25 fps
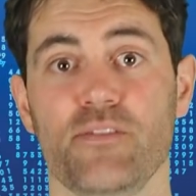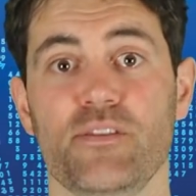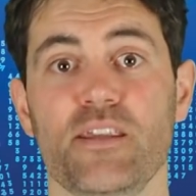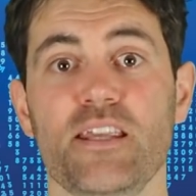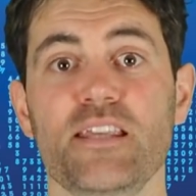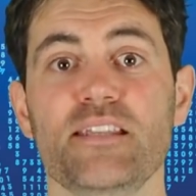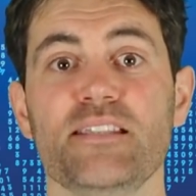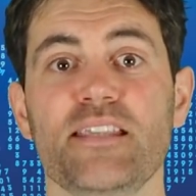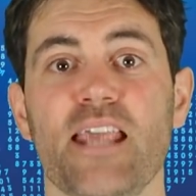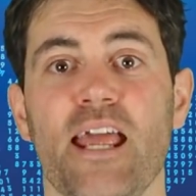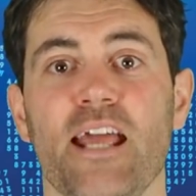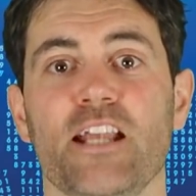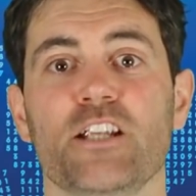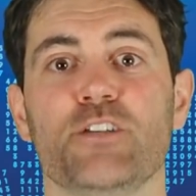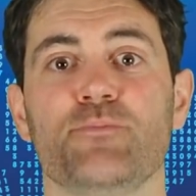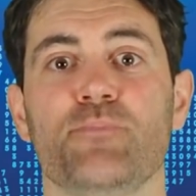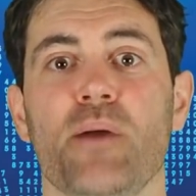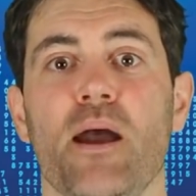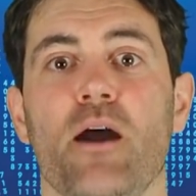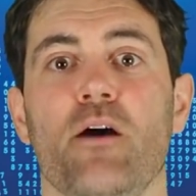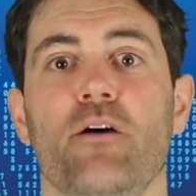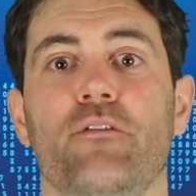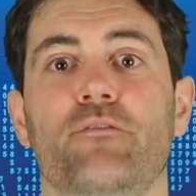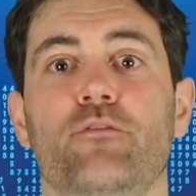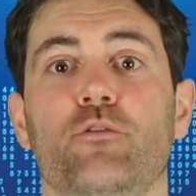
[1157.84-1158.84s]
These hash
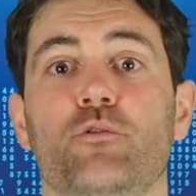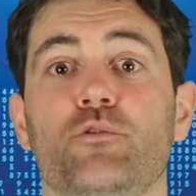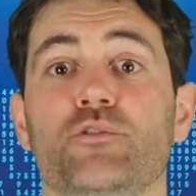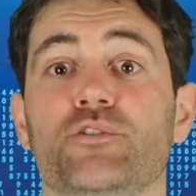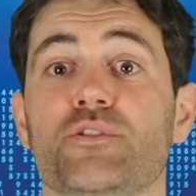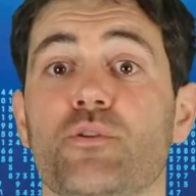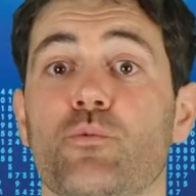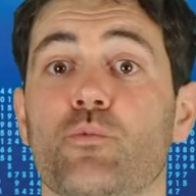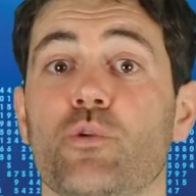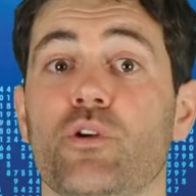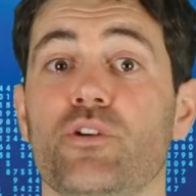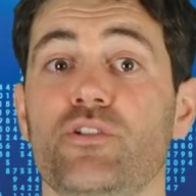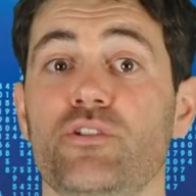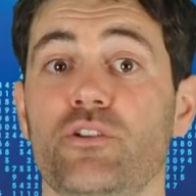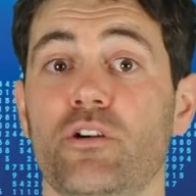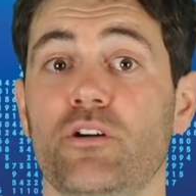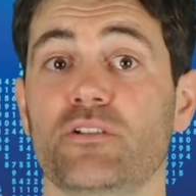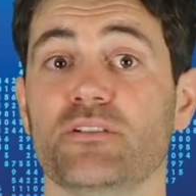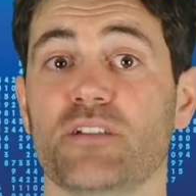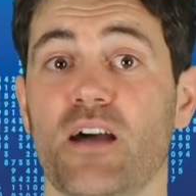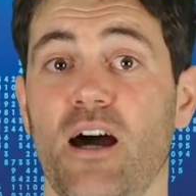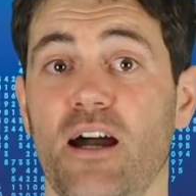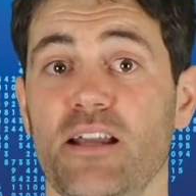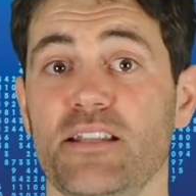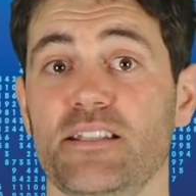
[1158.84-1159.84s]
powerfuls were
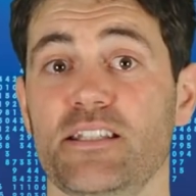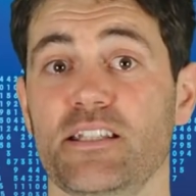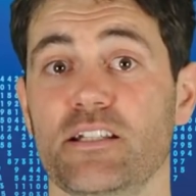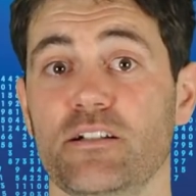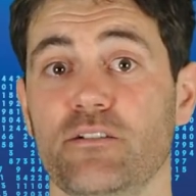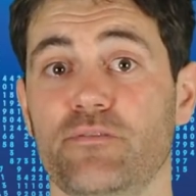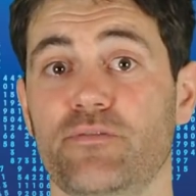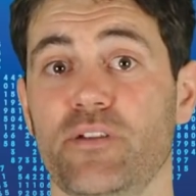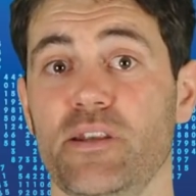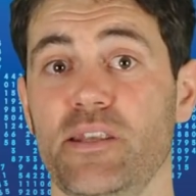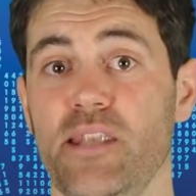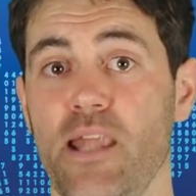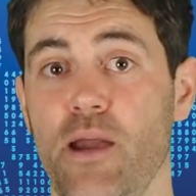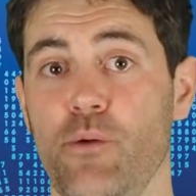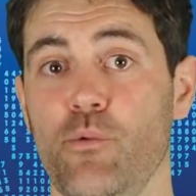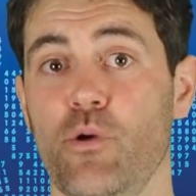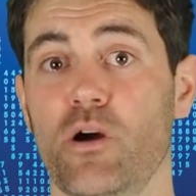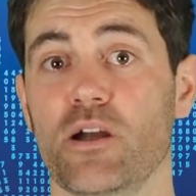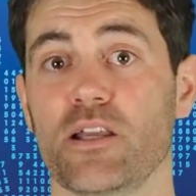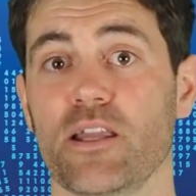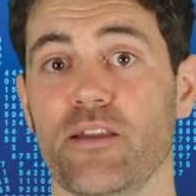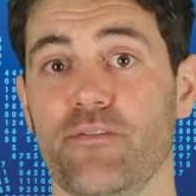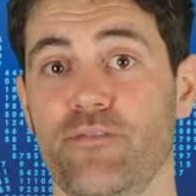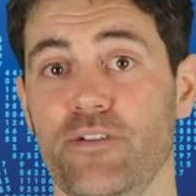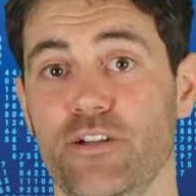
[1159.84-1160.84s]
not ideal for
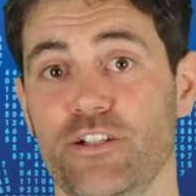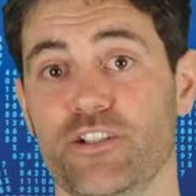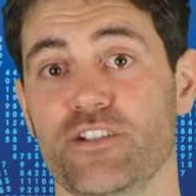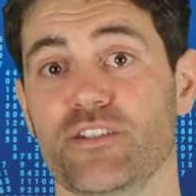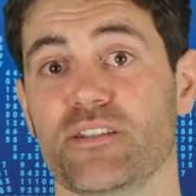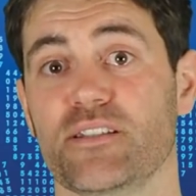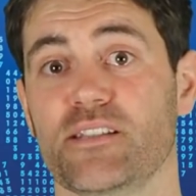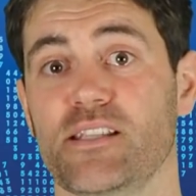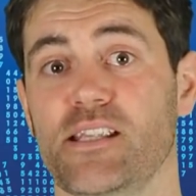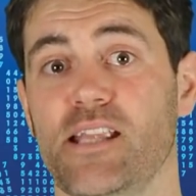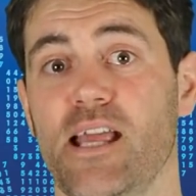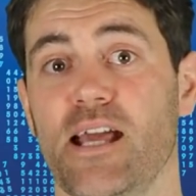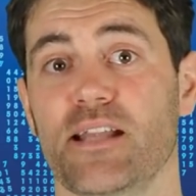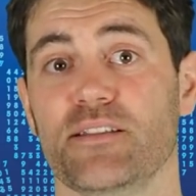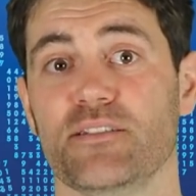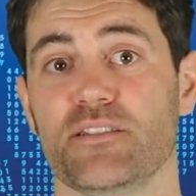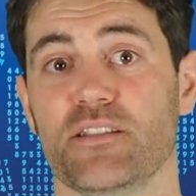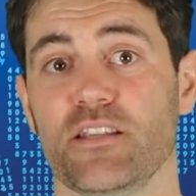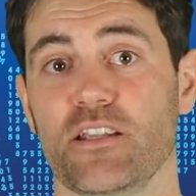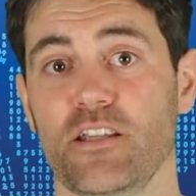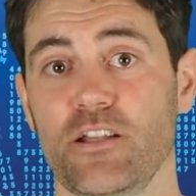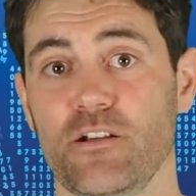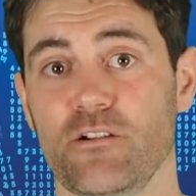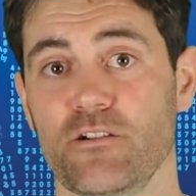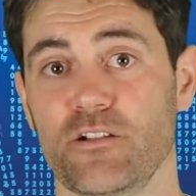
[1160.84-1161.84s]
network efficiency and
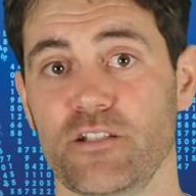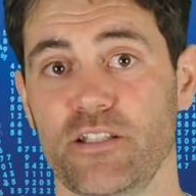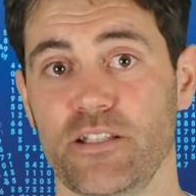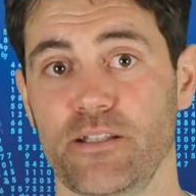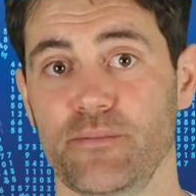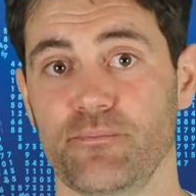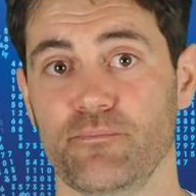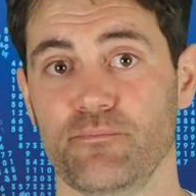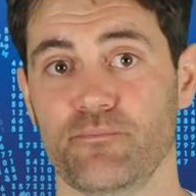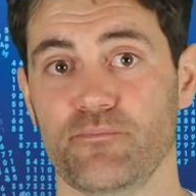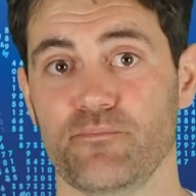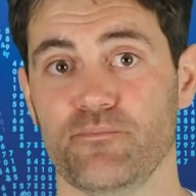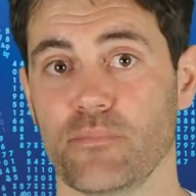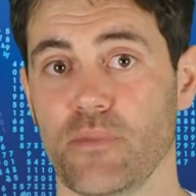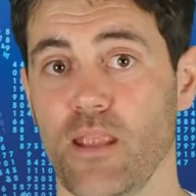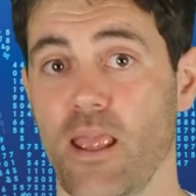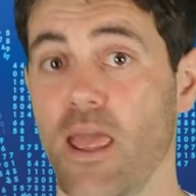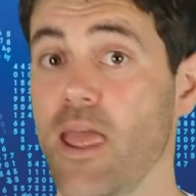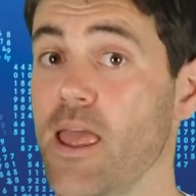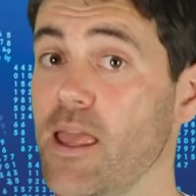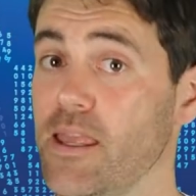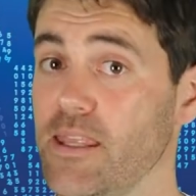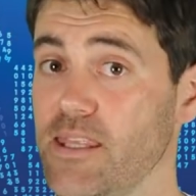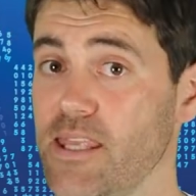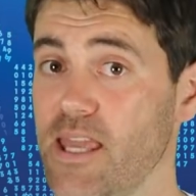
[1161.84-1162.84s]
security.
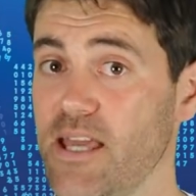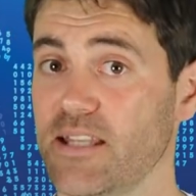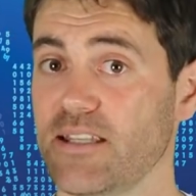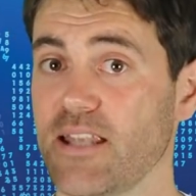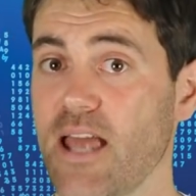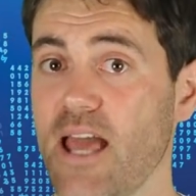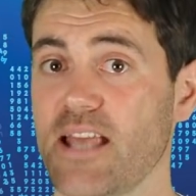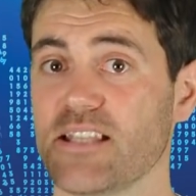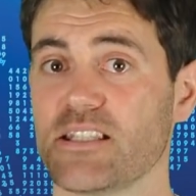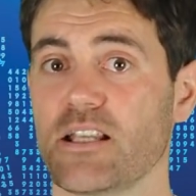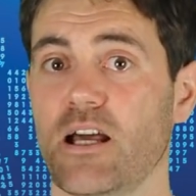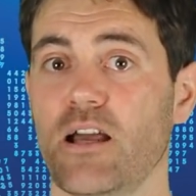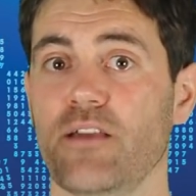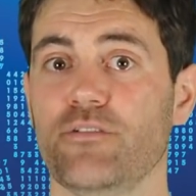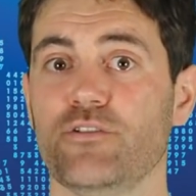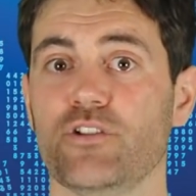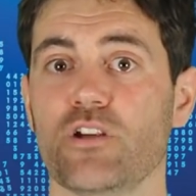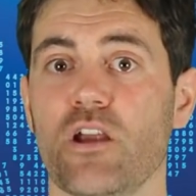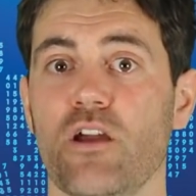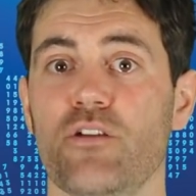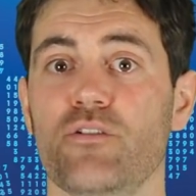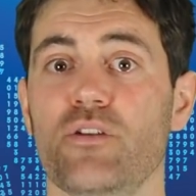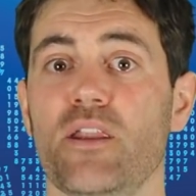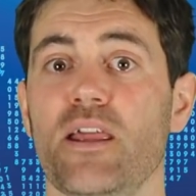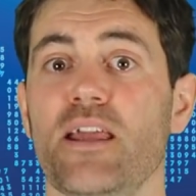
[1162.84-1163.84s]
Yet, as I've
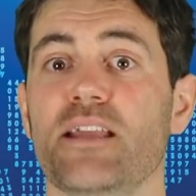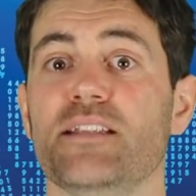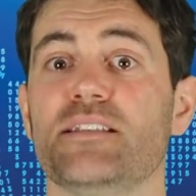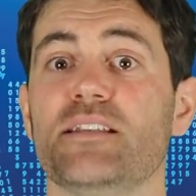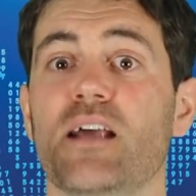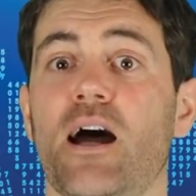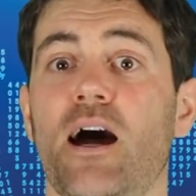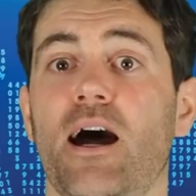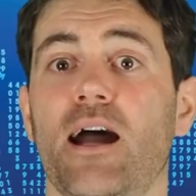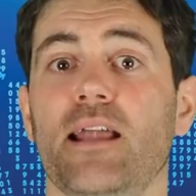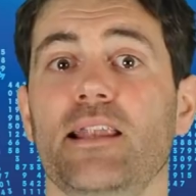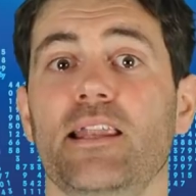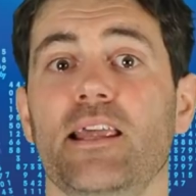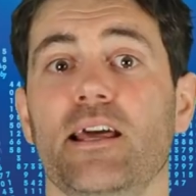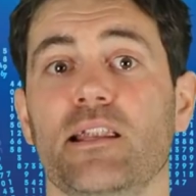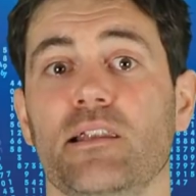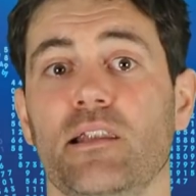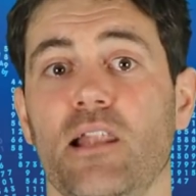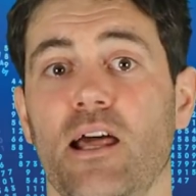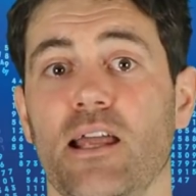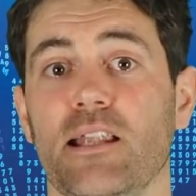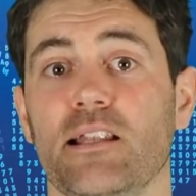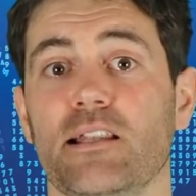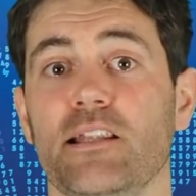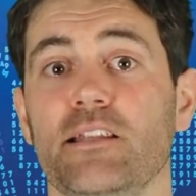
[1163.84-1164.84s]
shown, it's highly
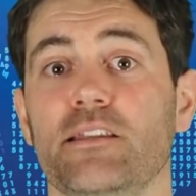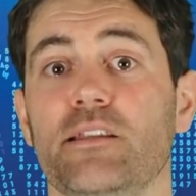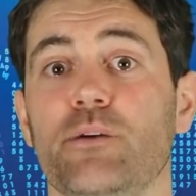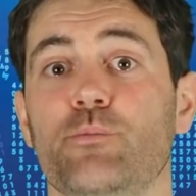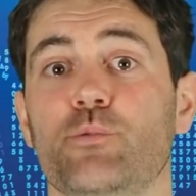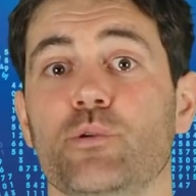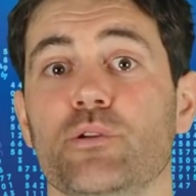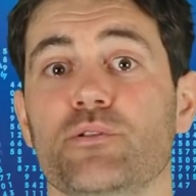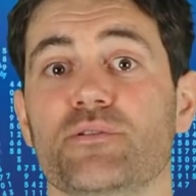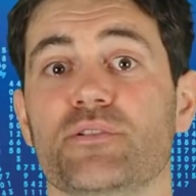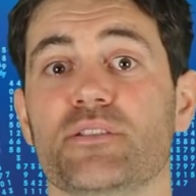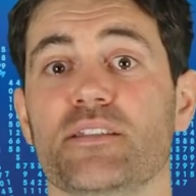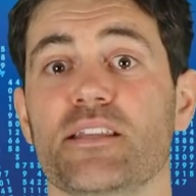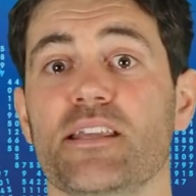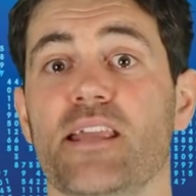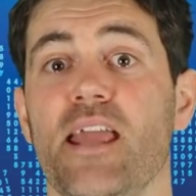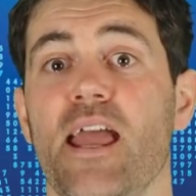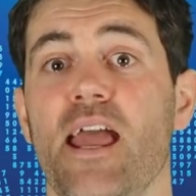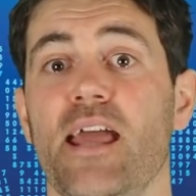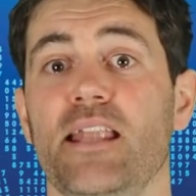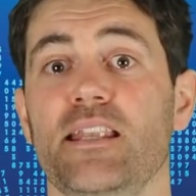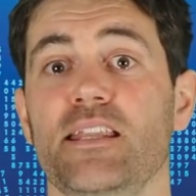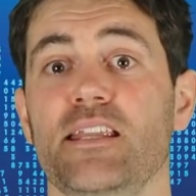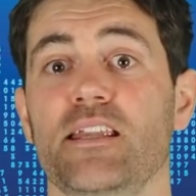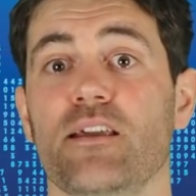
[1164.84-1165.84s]
unlikely that we'll
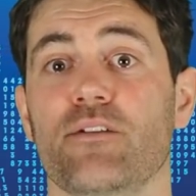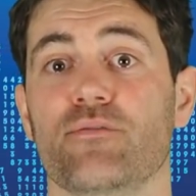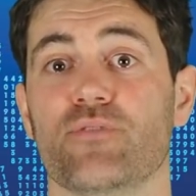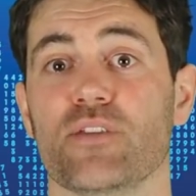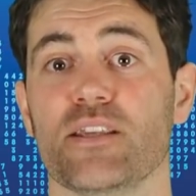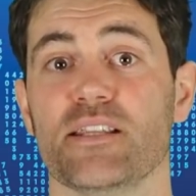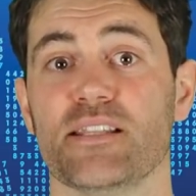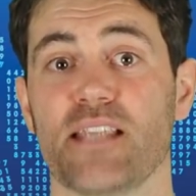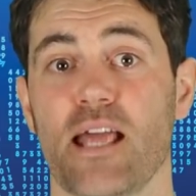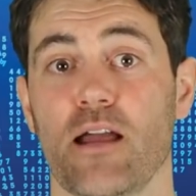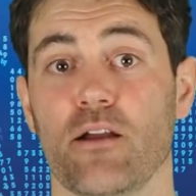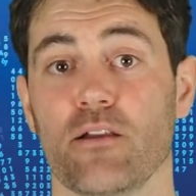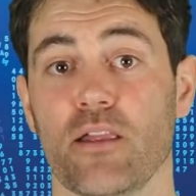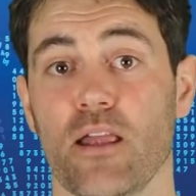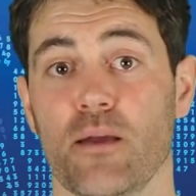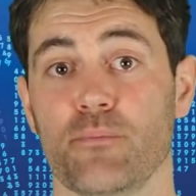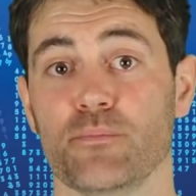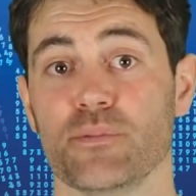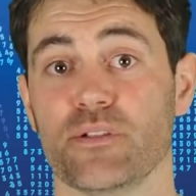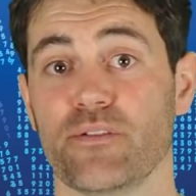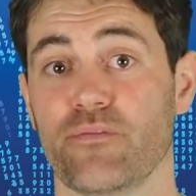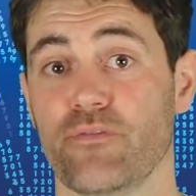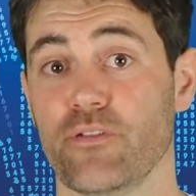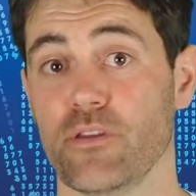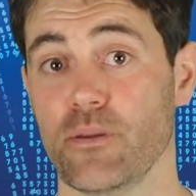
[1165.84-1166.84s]
see any of these
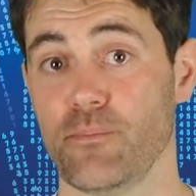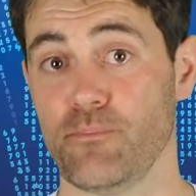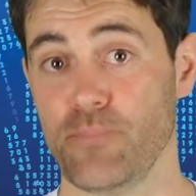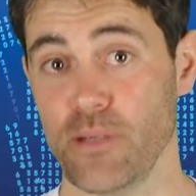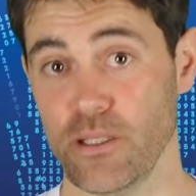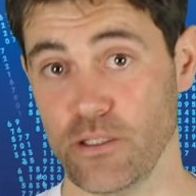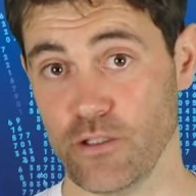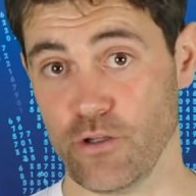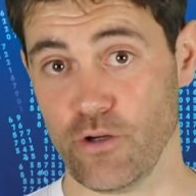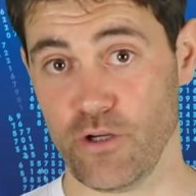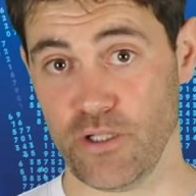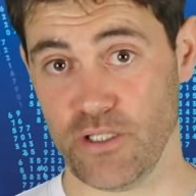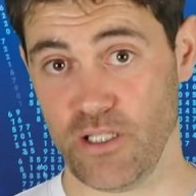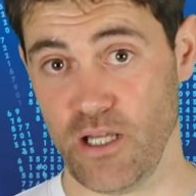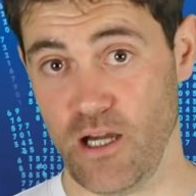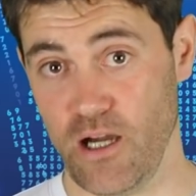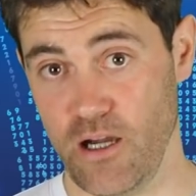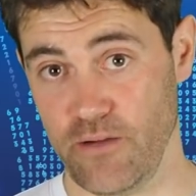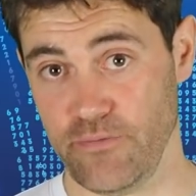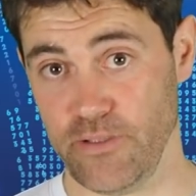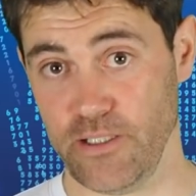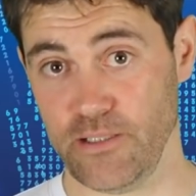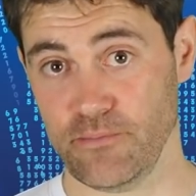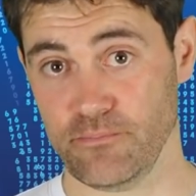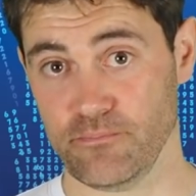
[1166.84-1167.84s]
outcomes for the Bitcoin
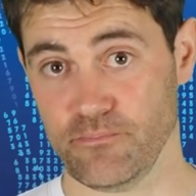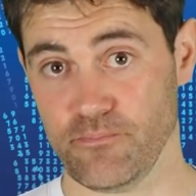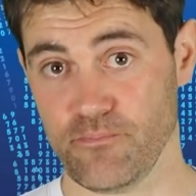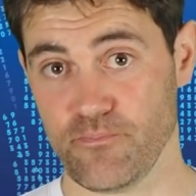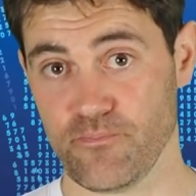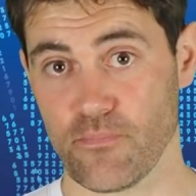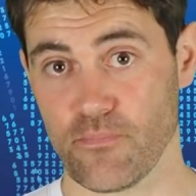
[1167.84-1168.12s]
halving.